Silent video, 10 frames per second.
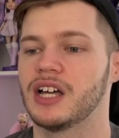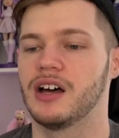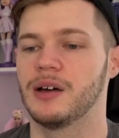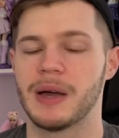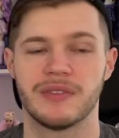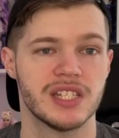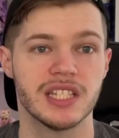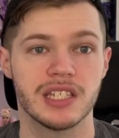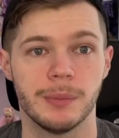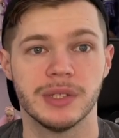I've
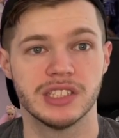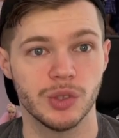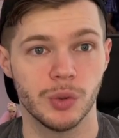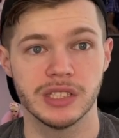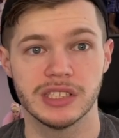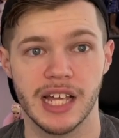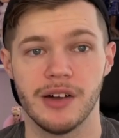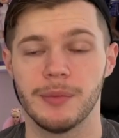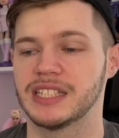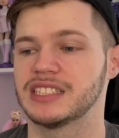seen some in stores
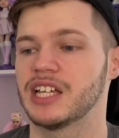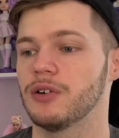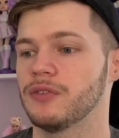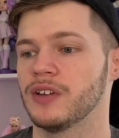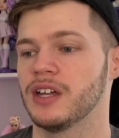now myself.